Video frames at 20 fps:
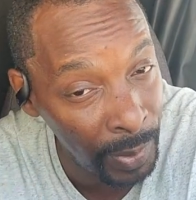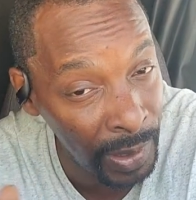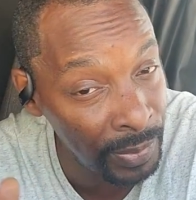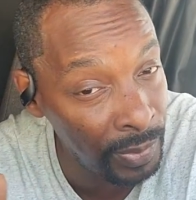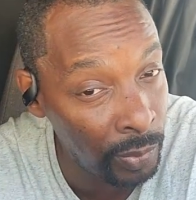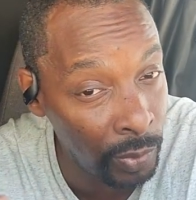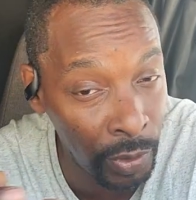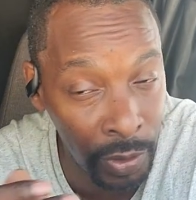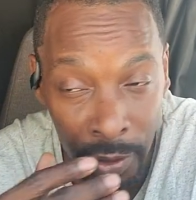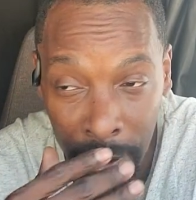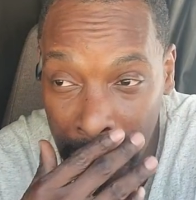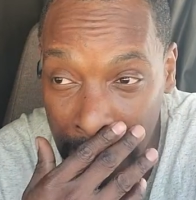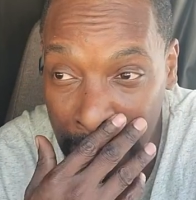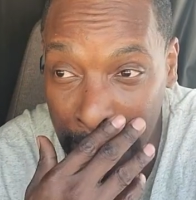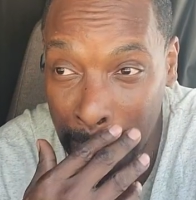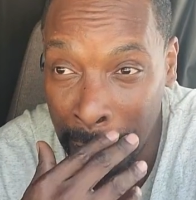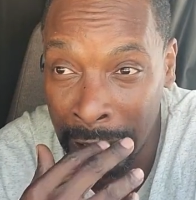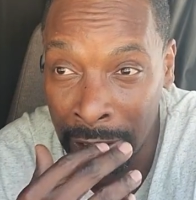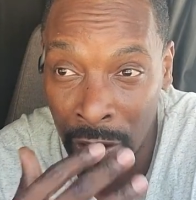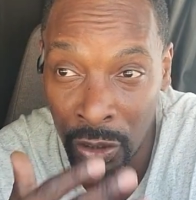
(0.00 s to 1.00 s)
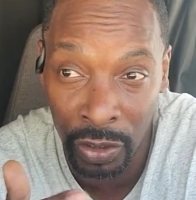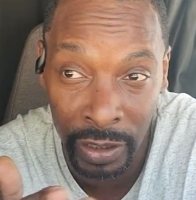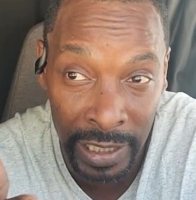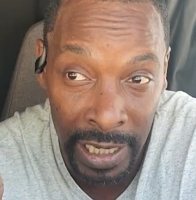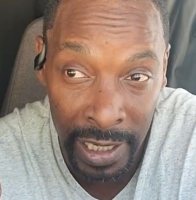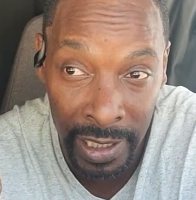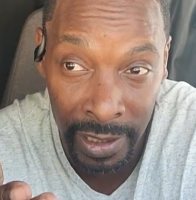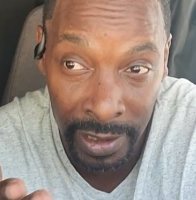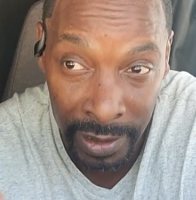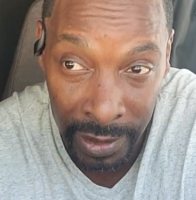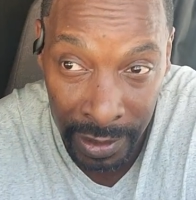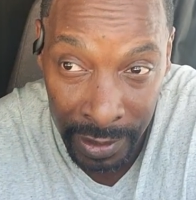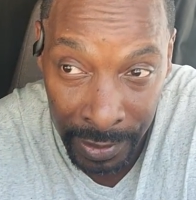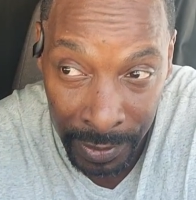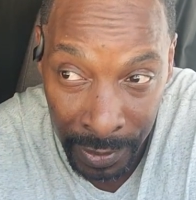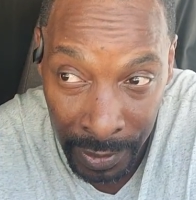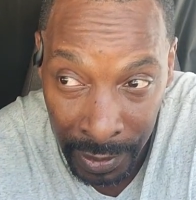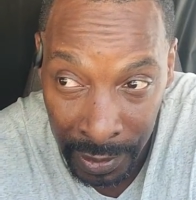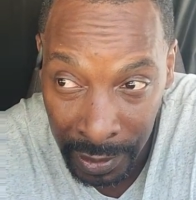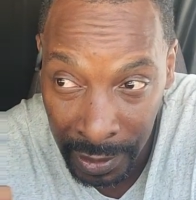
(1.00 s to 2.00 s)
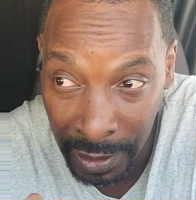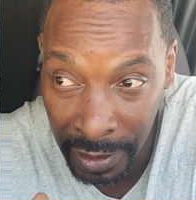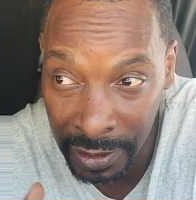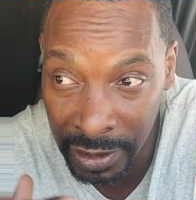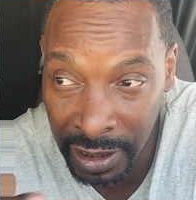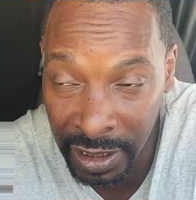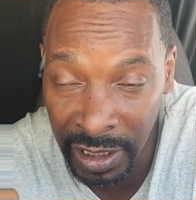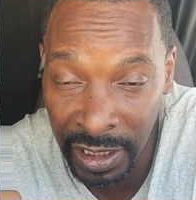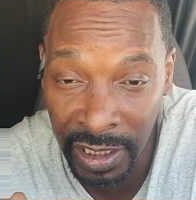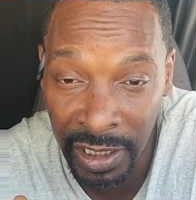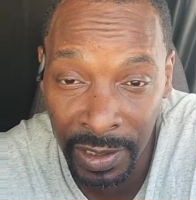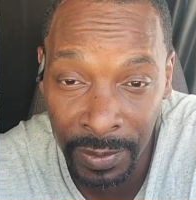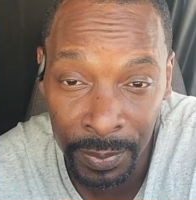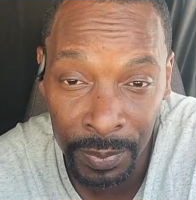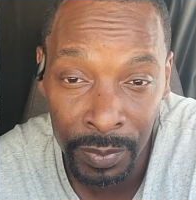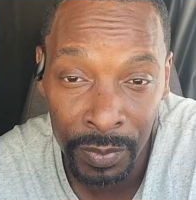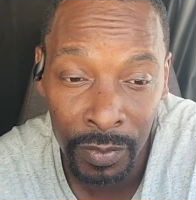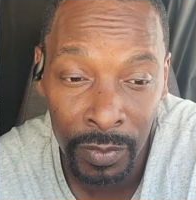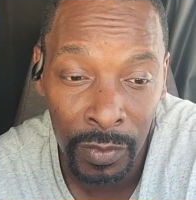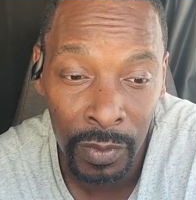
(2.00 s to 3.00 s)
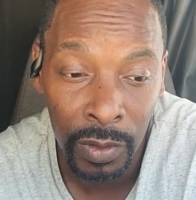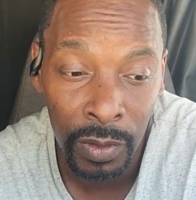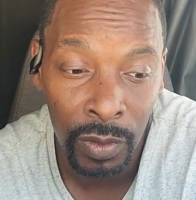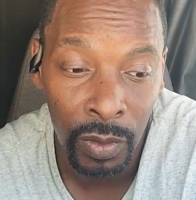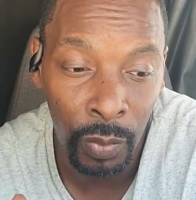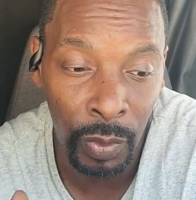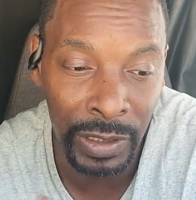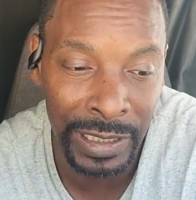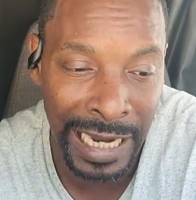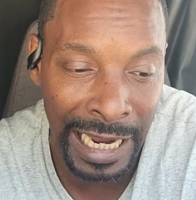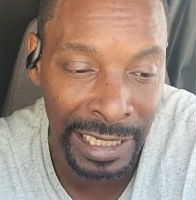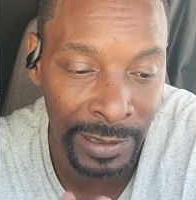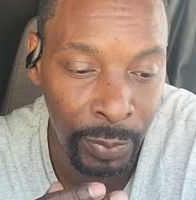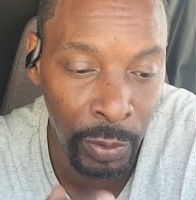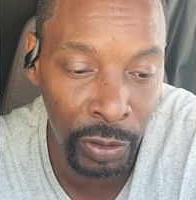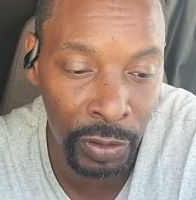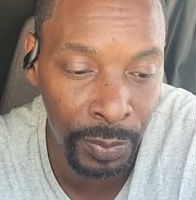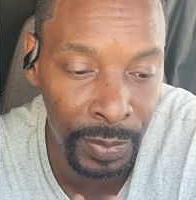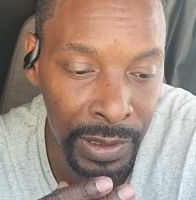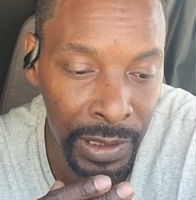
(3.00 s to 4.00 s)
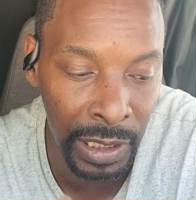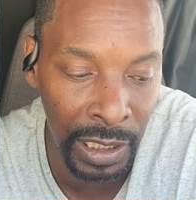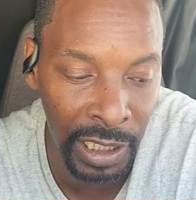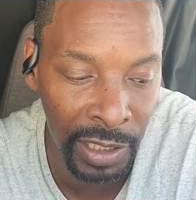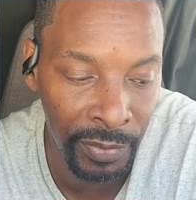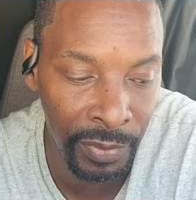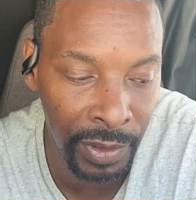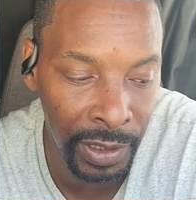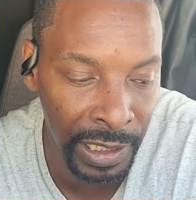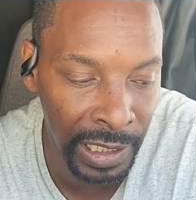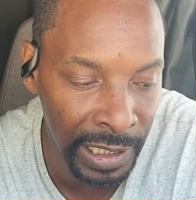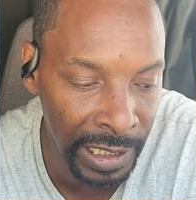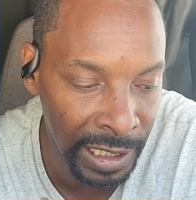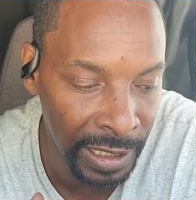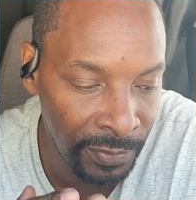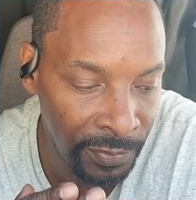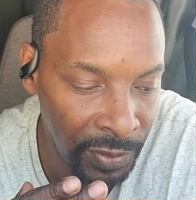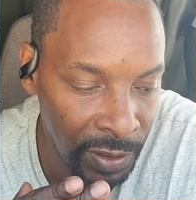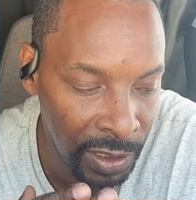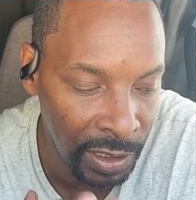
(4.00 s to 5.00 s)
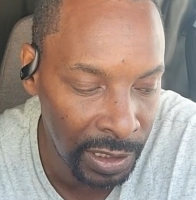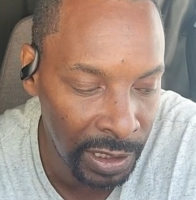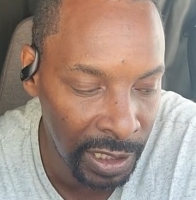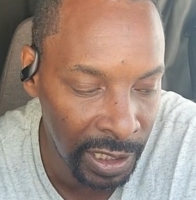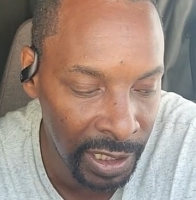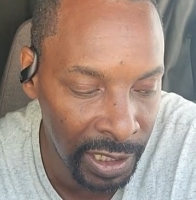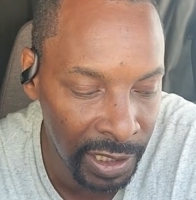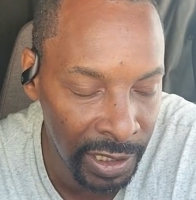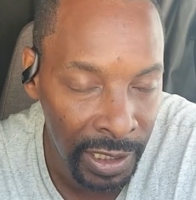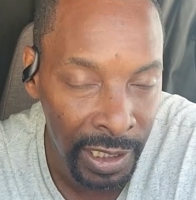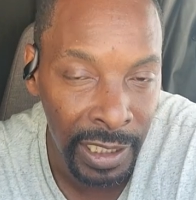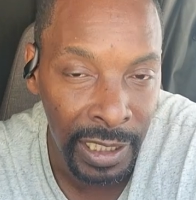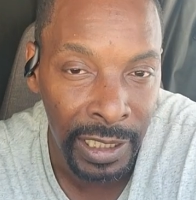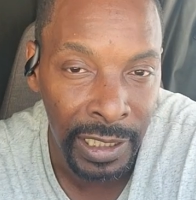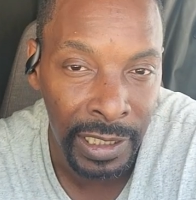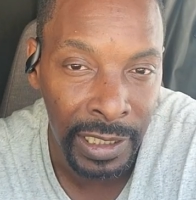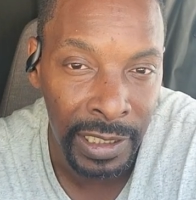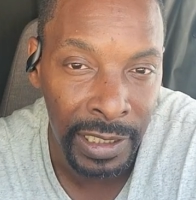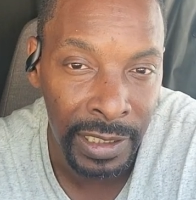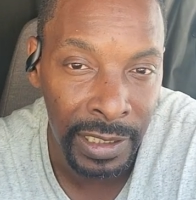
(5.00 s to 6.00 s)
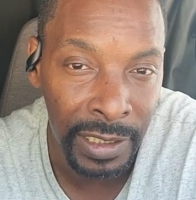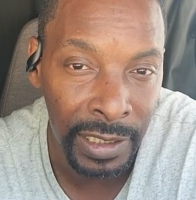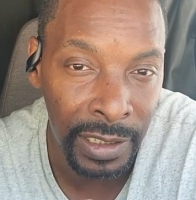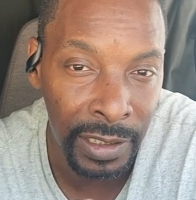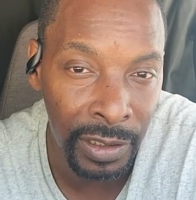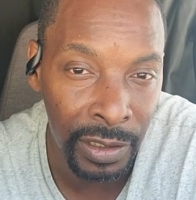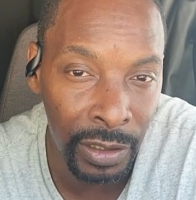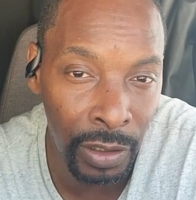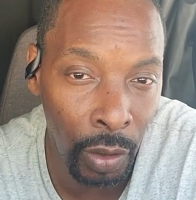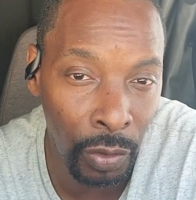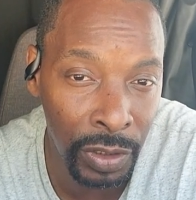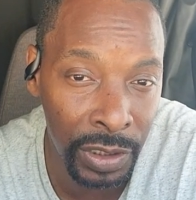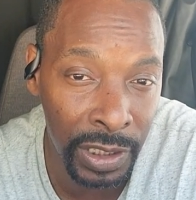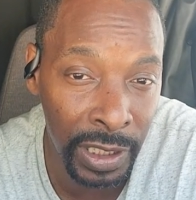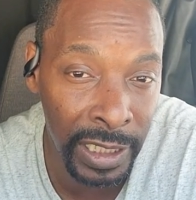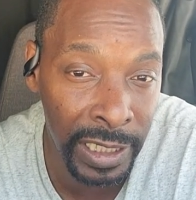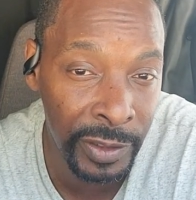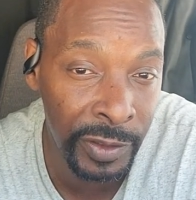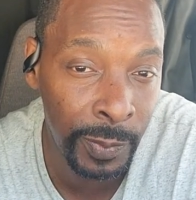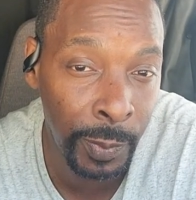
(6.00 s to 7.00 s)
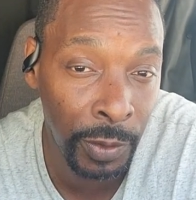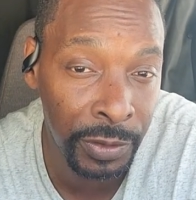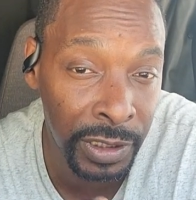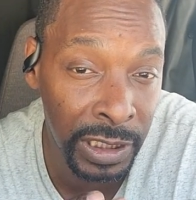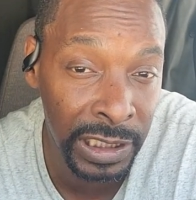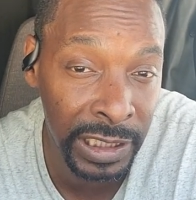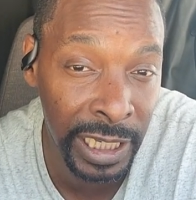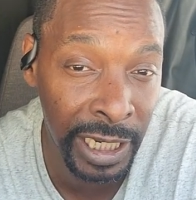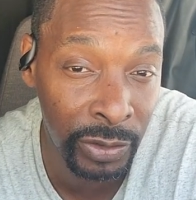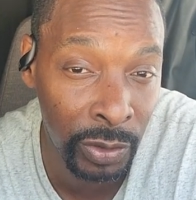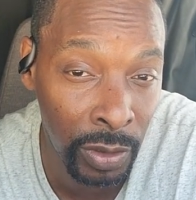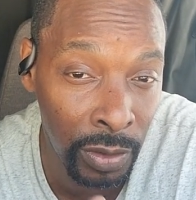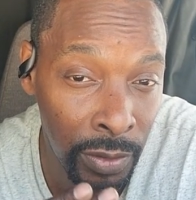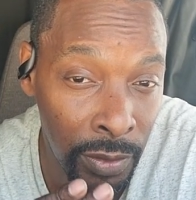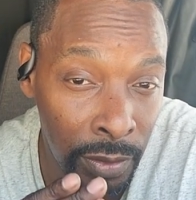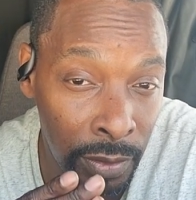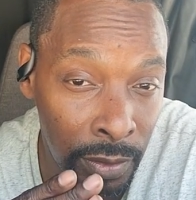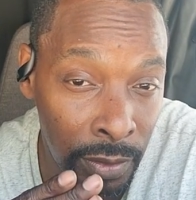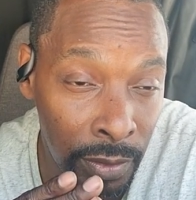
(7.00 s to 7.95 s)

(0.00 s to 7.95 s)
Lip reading: paperwork, and he didn't look at it and seen what time it's supposed to be delivered. And if he did notice it, he was supposed to schedule it